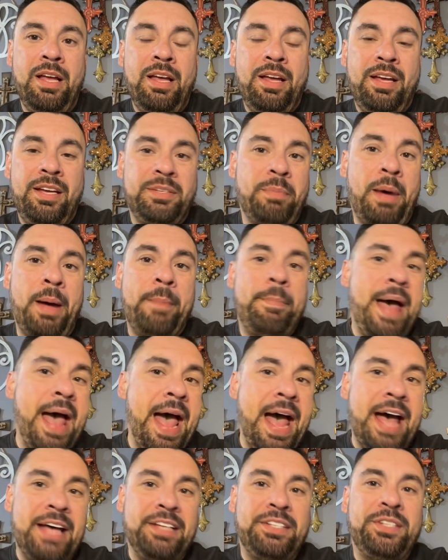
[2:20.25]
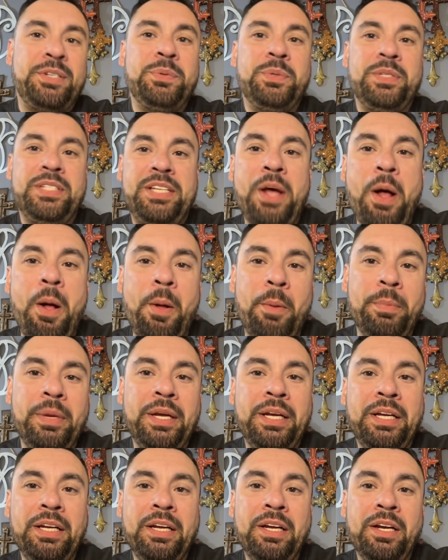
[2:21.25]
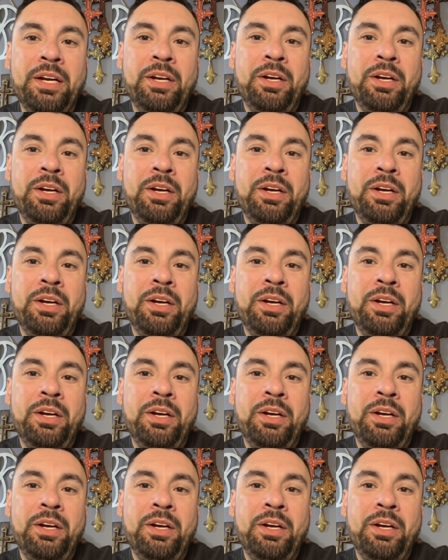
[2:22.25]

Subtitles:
As my pastor would tell me